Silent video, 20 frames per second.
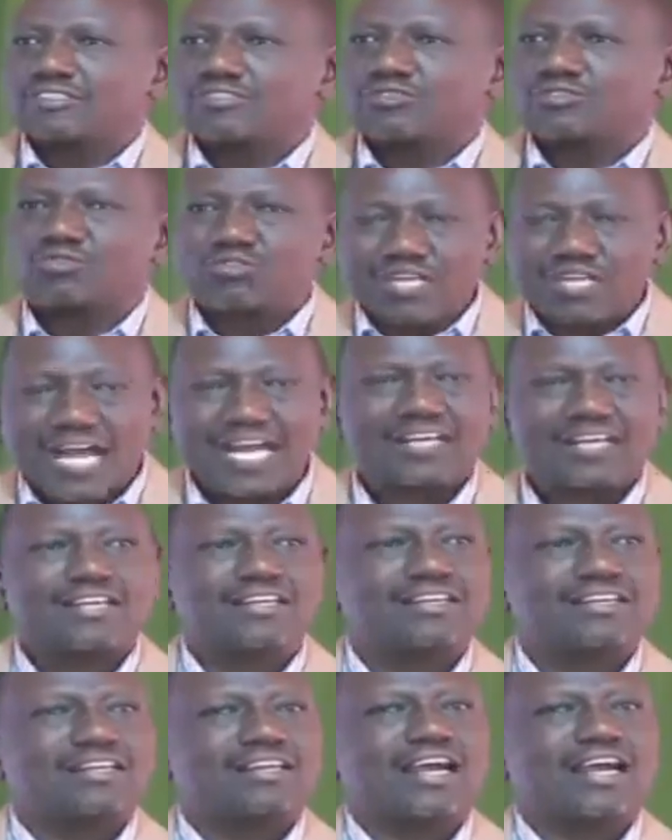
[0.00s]
to run
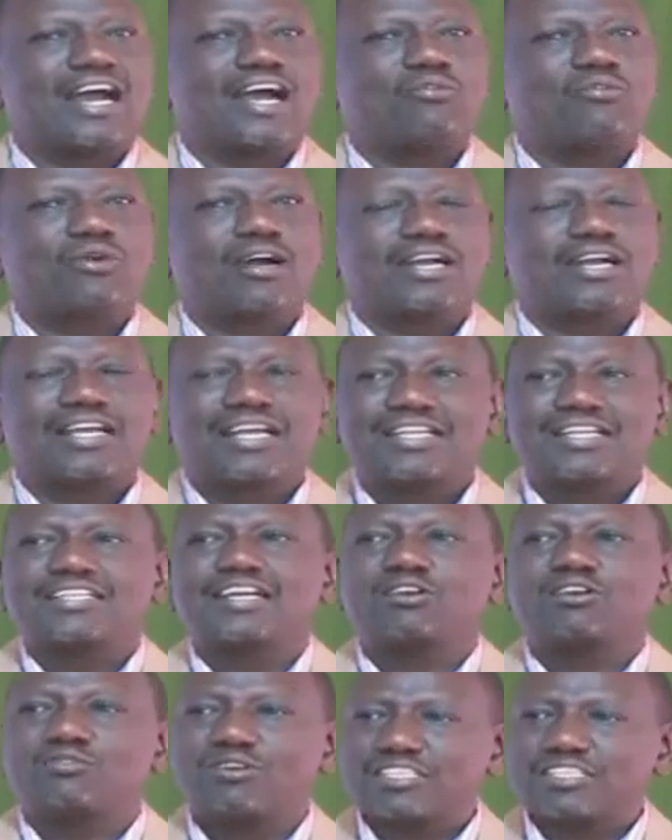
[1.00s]
our
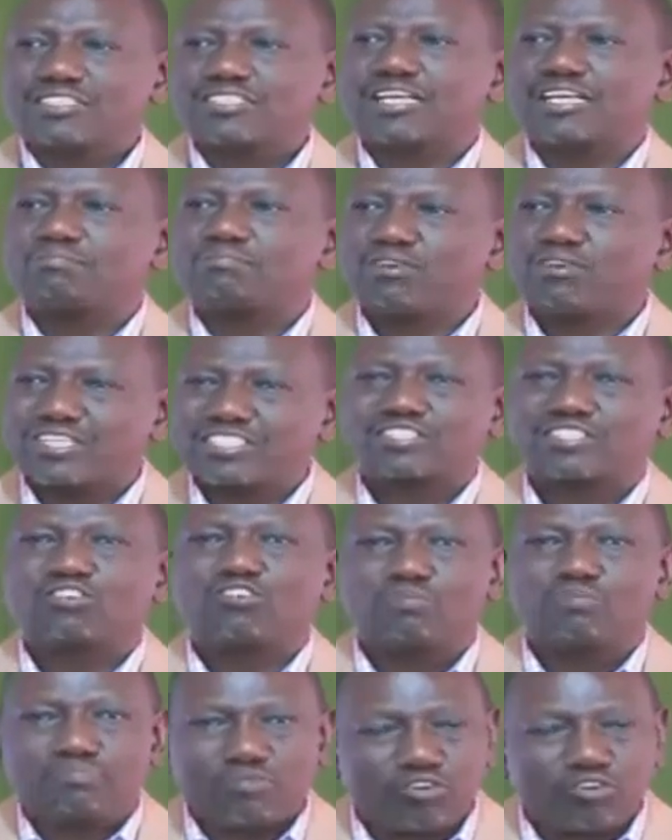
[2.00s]
Kenya Kwanza
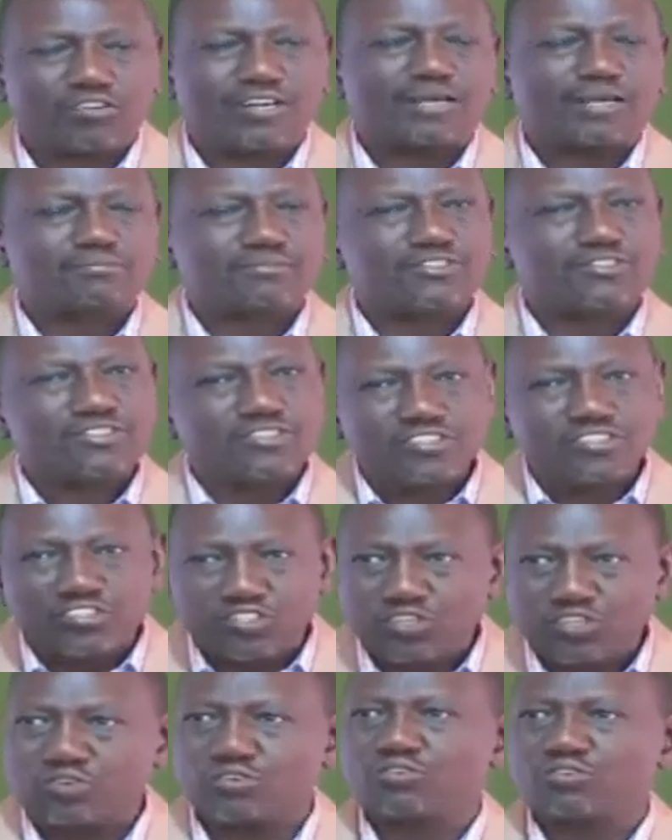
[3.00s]
political programs.
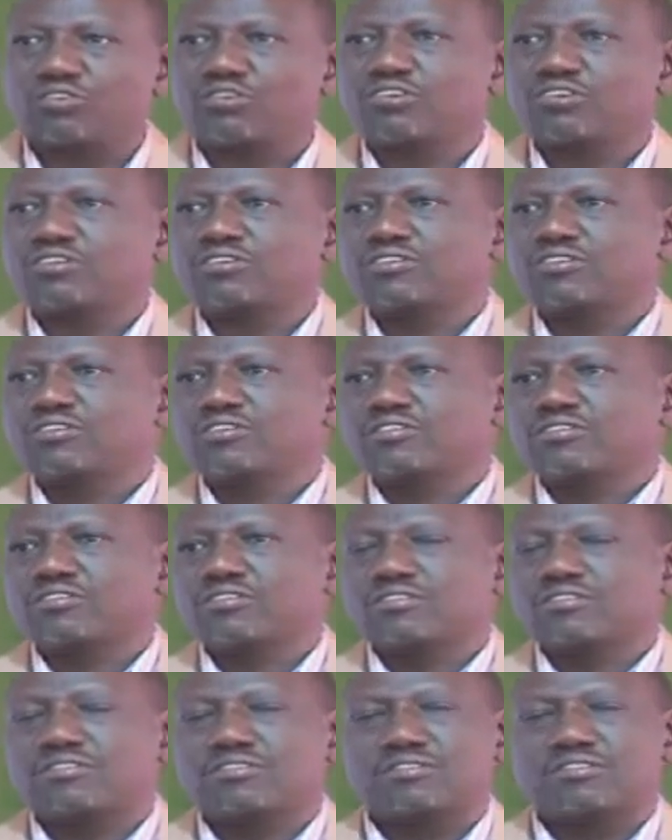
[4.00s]
No.
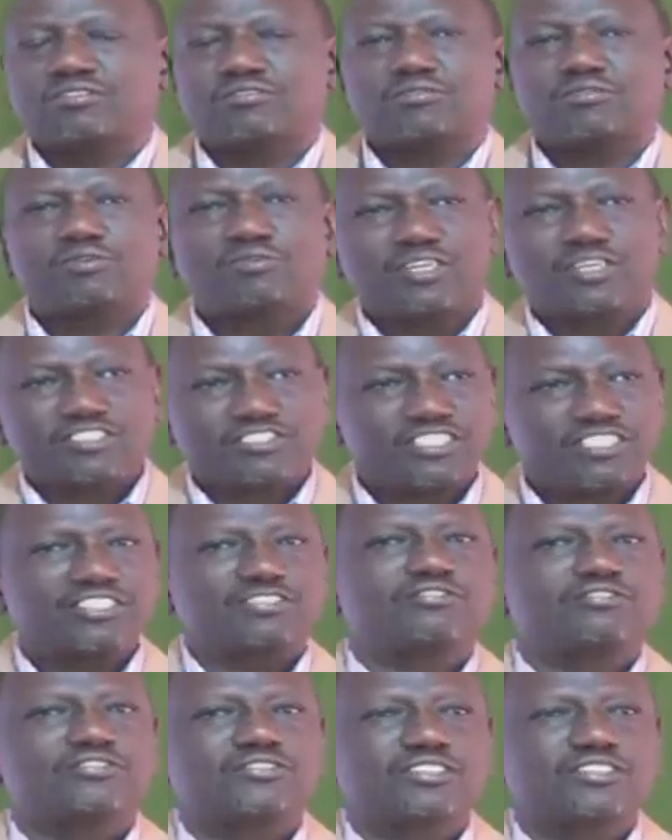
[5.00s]
We want
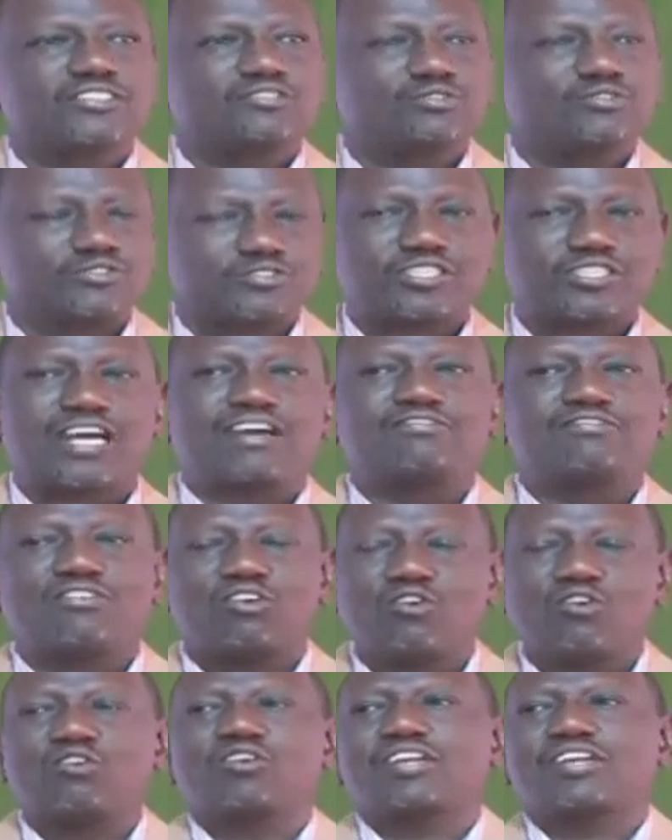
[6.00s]
chiefs to serve
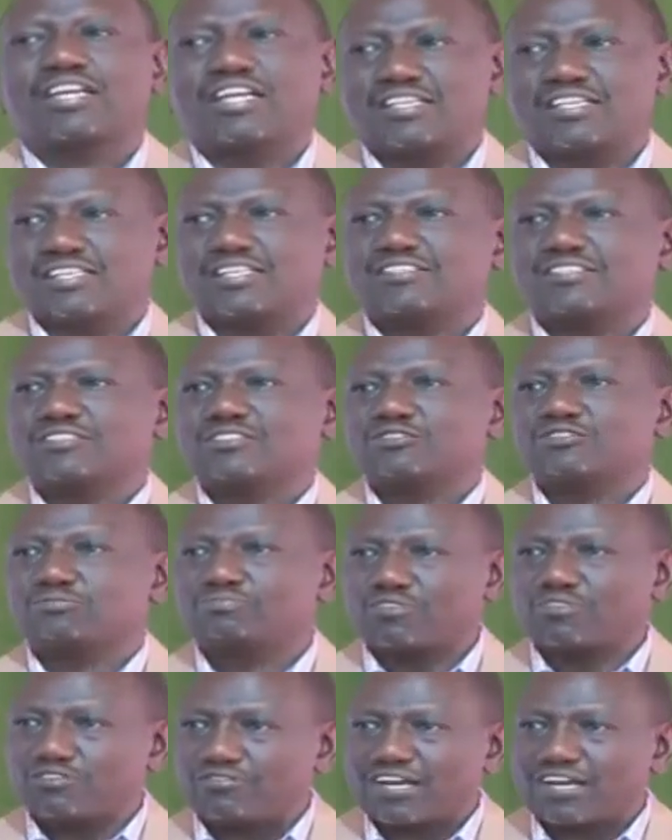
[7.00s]
all Kenyans, to
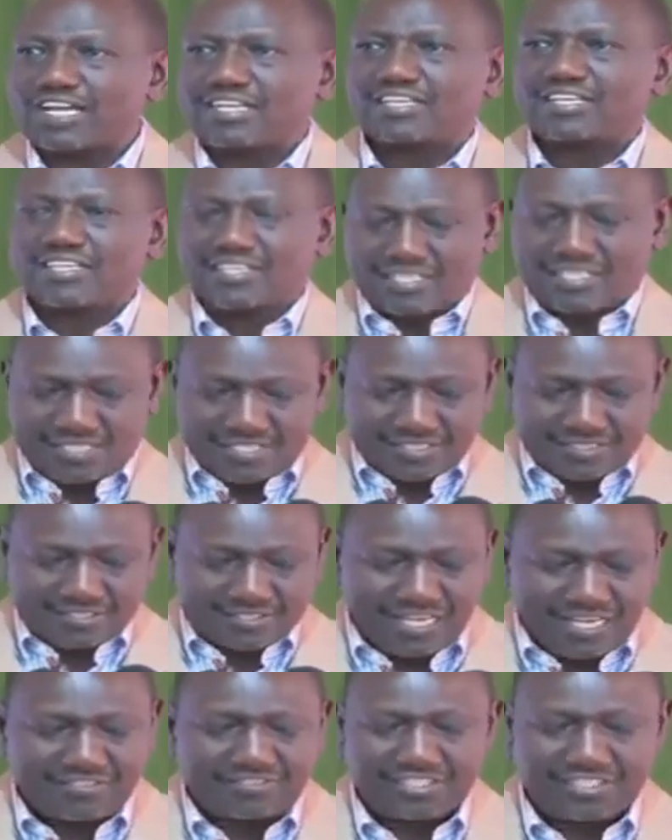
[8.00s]
provide
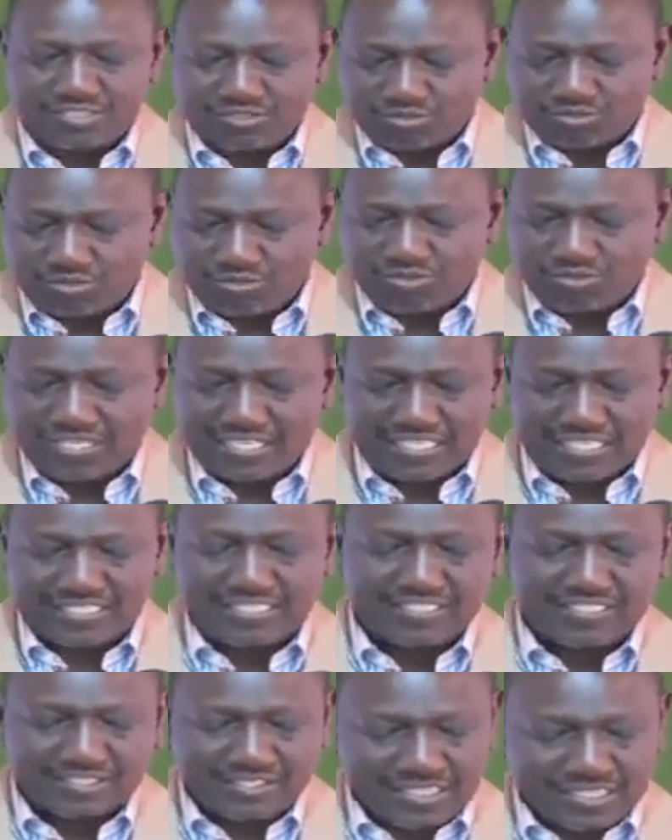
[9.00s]
service to all
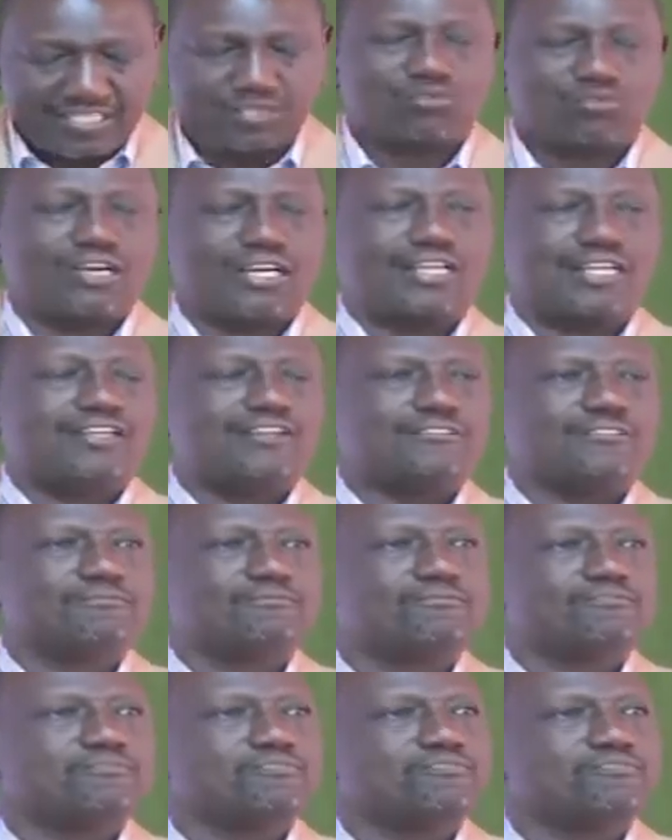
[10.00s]
Kenyans equally.
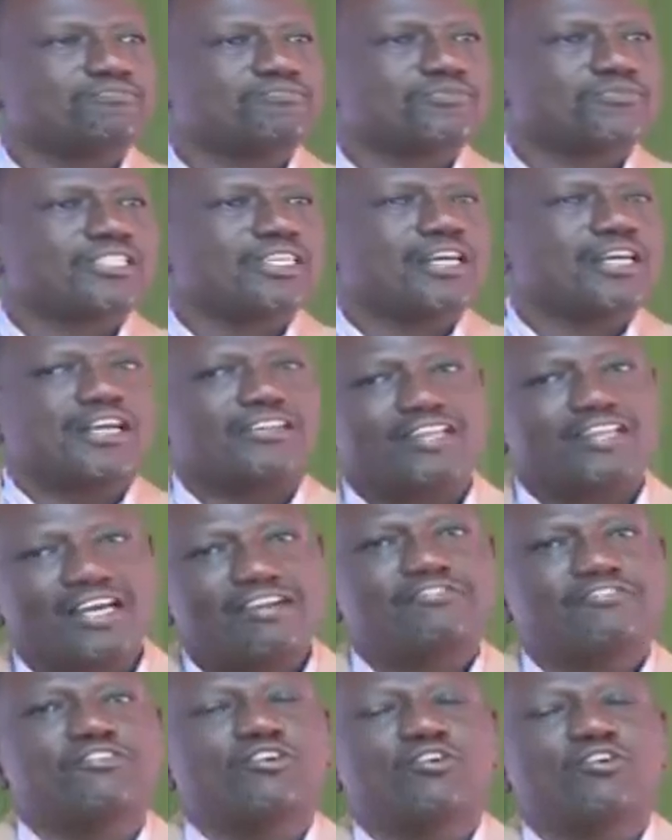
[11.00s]
And
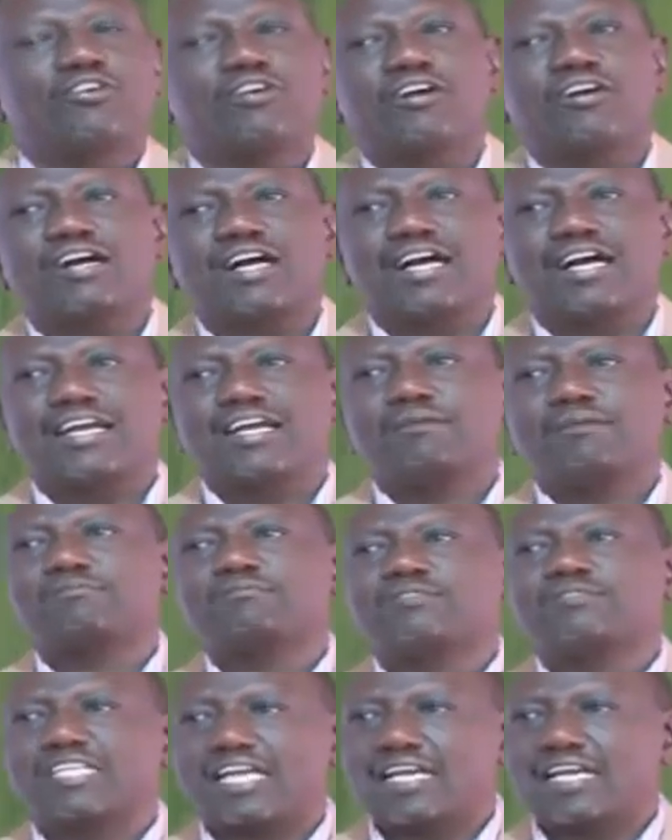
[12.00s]
therefore, I am
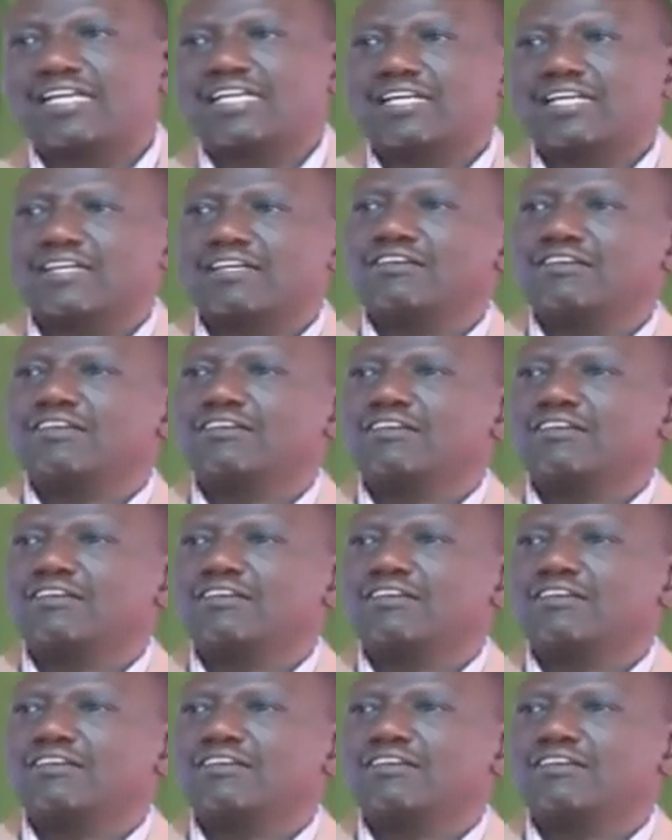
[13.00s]
telling